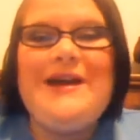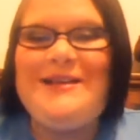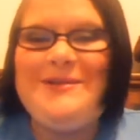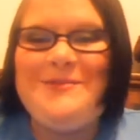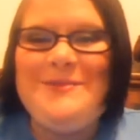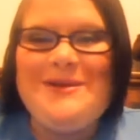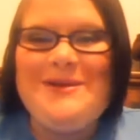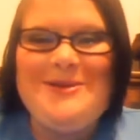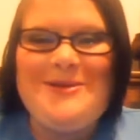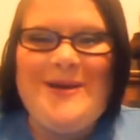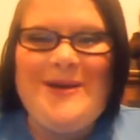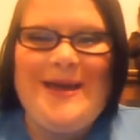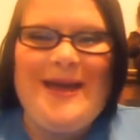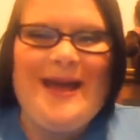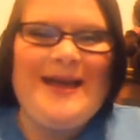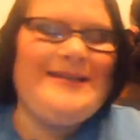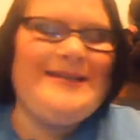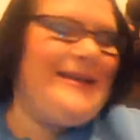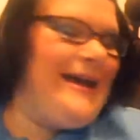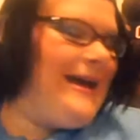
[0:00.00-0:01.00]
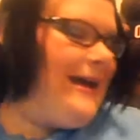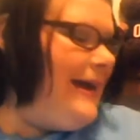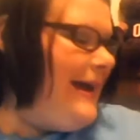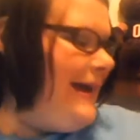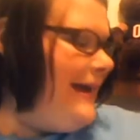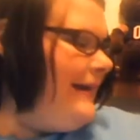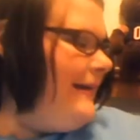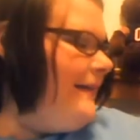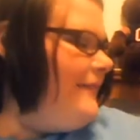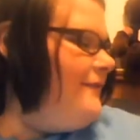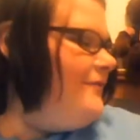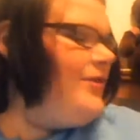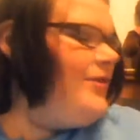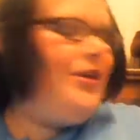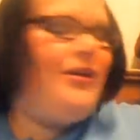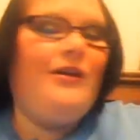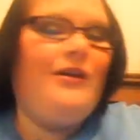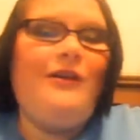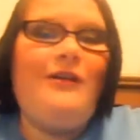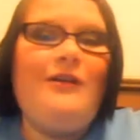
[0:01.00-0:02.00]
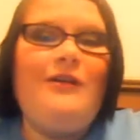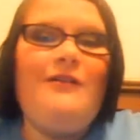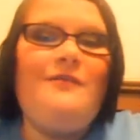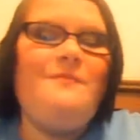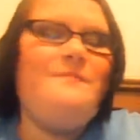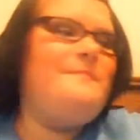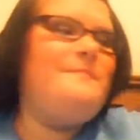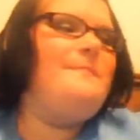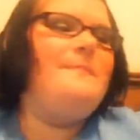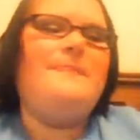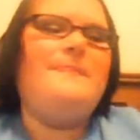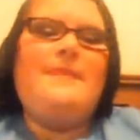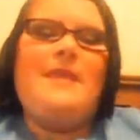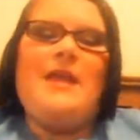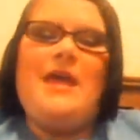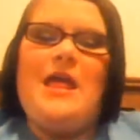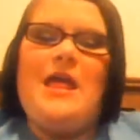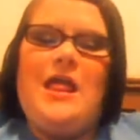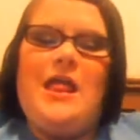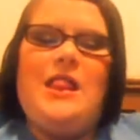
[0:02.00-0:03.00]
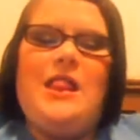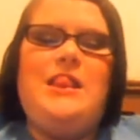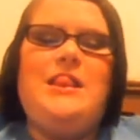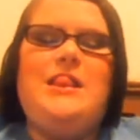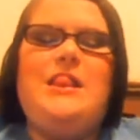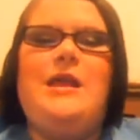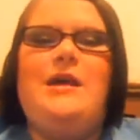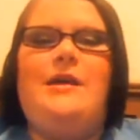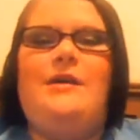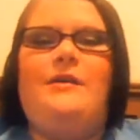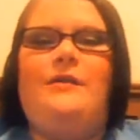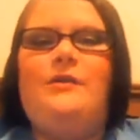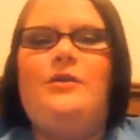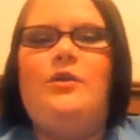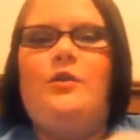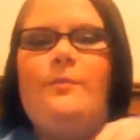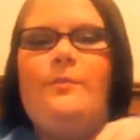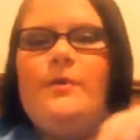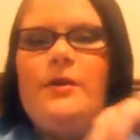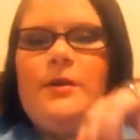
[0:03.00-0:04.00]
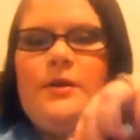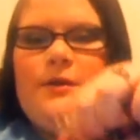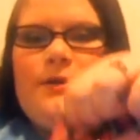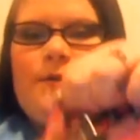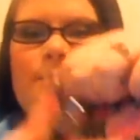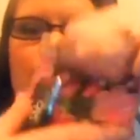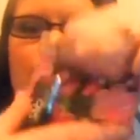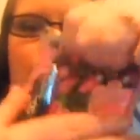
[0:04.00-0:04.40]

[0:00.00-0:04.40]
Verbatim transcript: ask me to, I guess. I have a little notebook